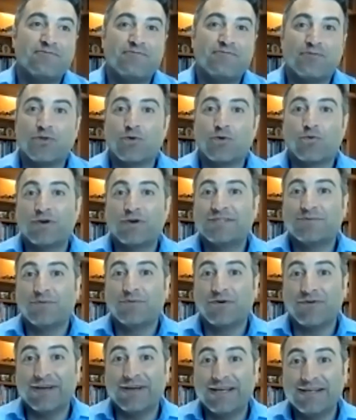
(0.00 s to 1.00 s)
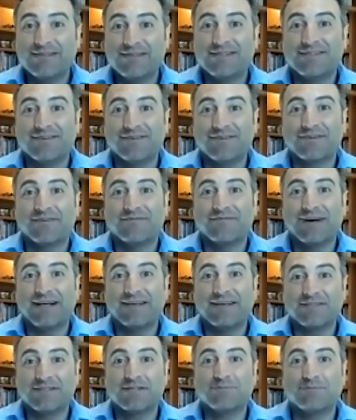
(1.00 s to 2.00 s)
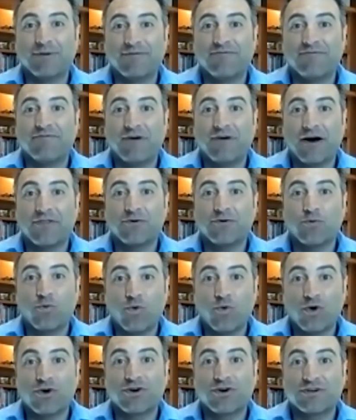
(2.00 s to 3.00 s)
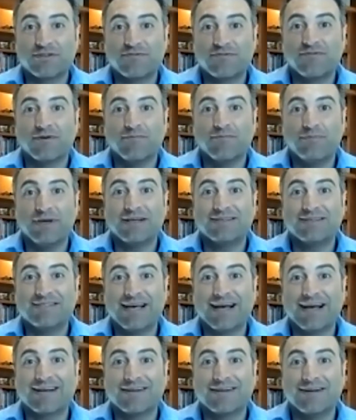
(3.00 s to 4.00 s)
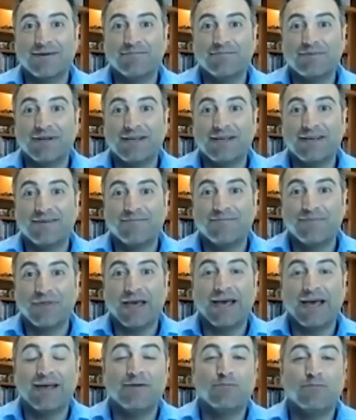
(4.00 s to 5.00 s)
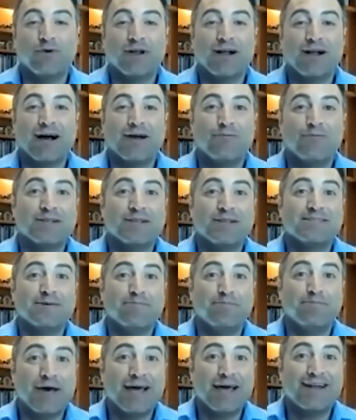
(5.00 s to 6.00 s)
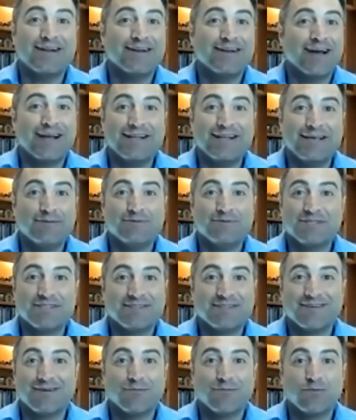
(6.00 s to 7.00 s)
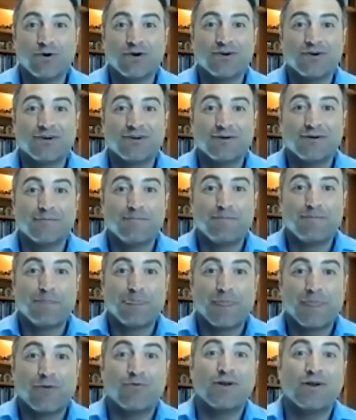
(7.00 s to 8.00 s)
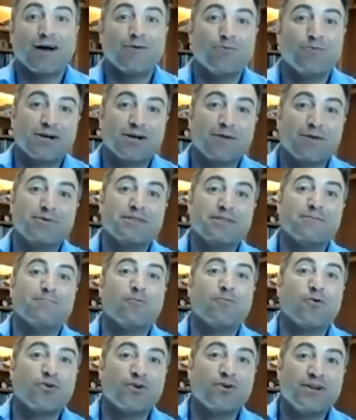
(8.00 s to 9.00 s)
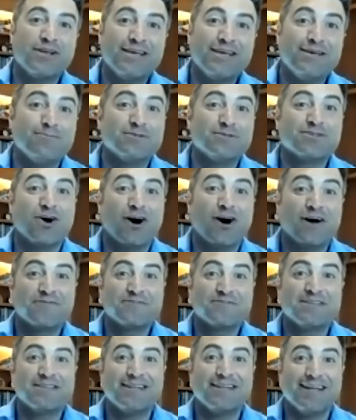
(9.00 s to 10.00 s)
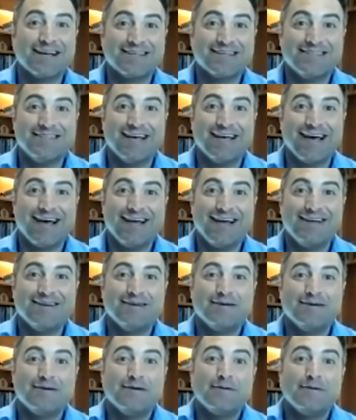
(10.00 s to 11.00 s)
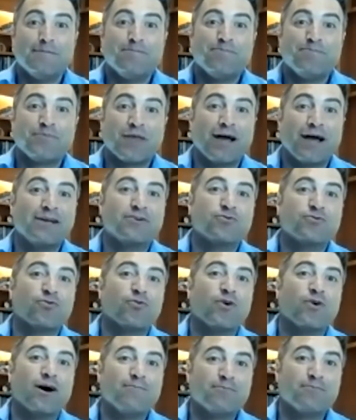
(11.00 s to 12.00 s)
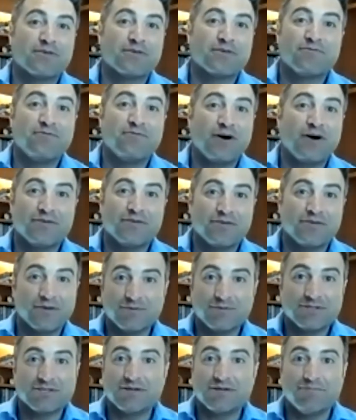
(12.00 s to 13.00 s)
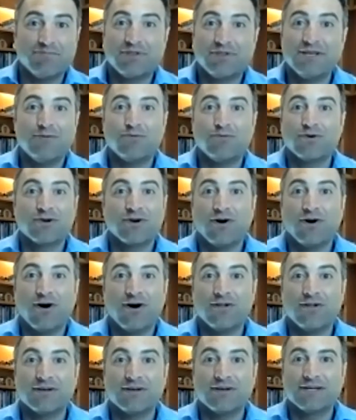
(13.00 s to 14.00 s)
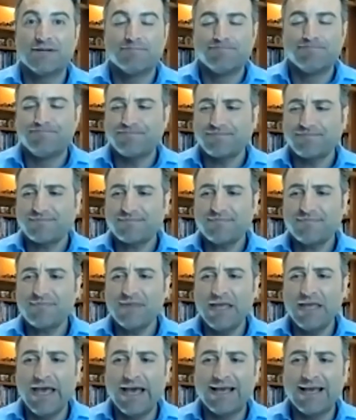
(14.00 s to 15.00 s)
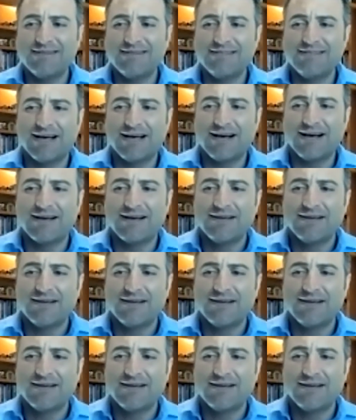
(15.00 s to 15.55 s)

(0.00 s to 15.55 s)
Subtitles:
reason we were in Silicon Valley is because my father worked for a big tech company. And when I went to bed at night, he was still at work. When I woke up in the morning, he was off to the next day. I grew up with a father that was a complete workaholic. And, as